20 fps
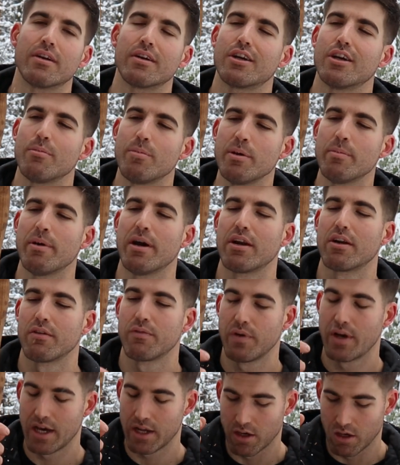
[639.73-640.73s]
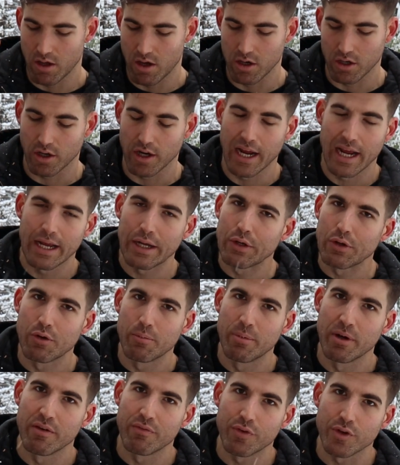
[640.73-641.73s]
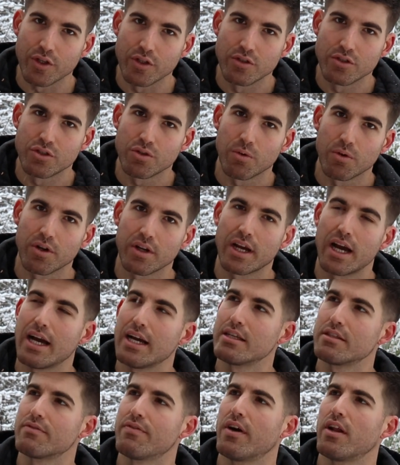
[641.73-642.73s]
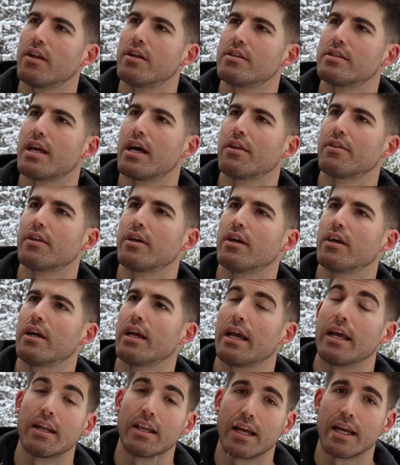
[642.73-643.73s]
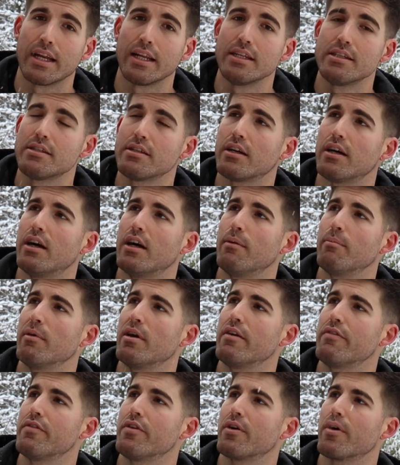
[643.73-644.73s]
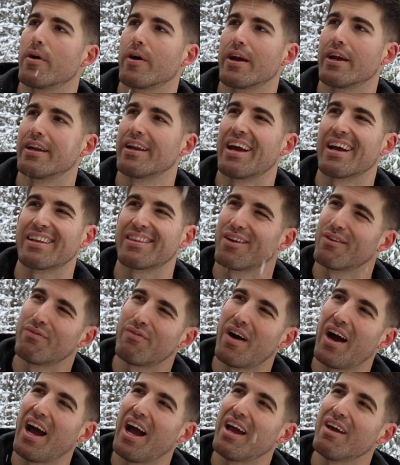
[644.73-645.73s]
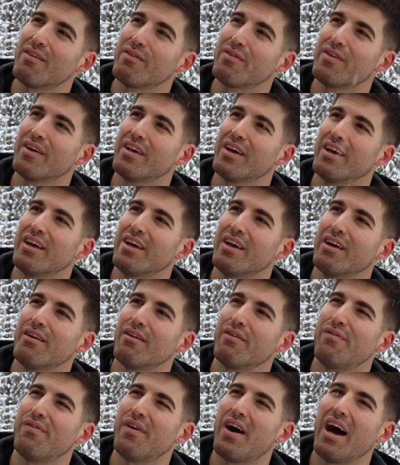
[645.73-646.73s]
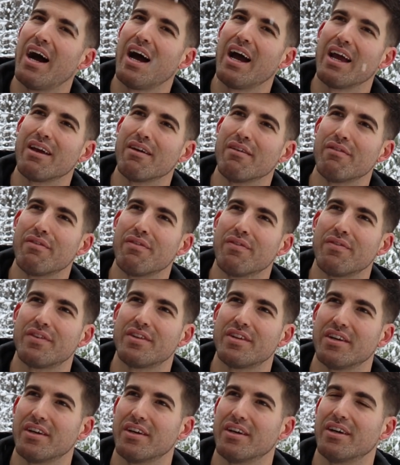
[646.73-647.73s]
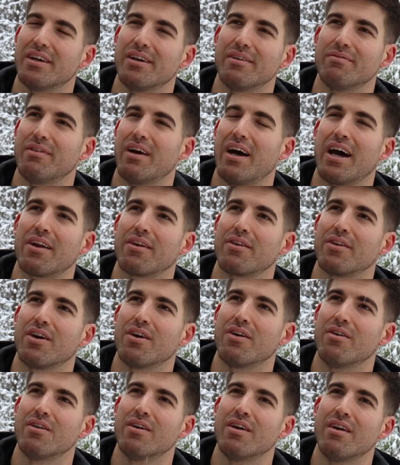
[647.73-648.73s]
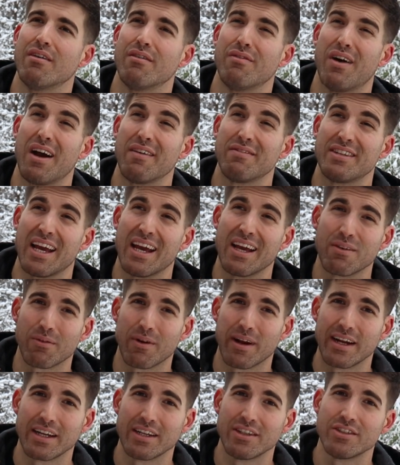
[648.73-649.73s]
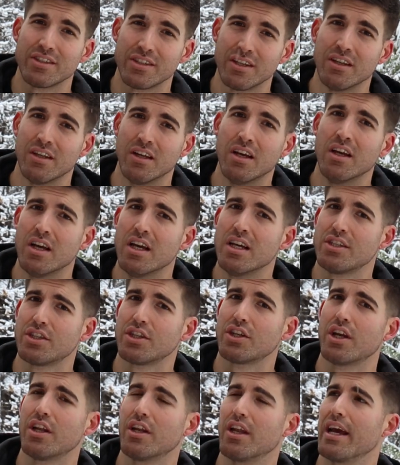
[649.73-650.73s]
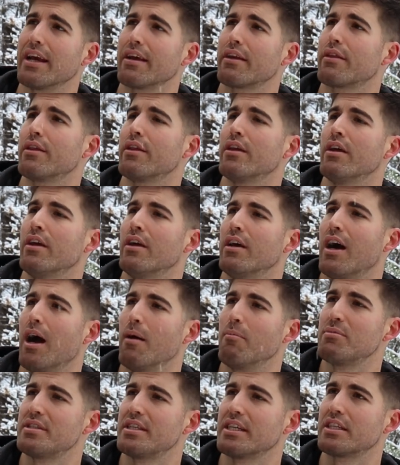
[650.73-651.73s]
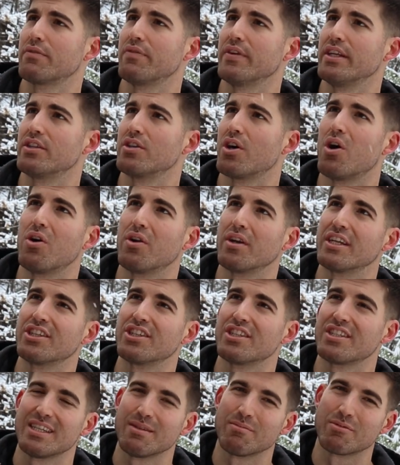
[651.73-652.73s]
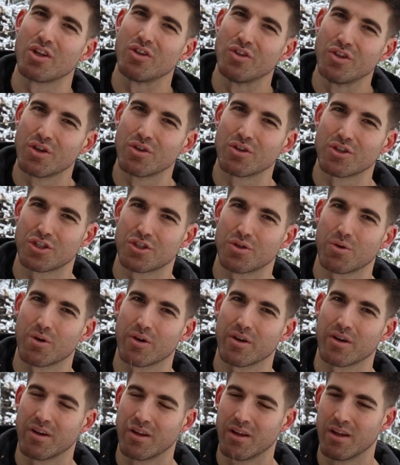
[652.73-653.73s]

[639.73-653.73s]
Could be better if it had a longer handle, but for you shorter guys, fellows out there, and ladies, if you are in like the 5'5" to, I don't know, 5'10" range, it's a good length. I'm 6 feet tall and it just seems a little short.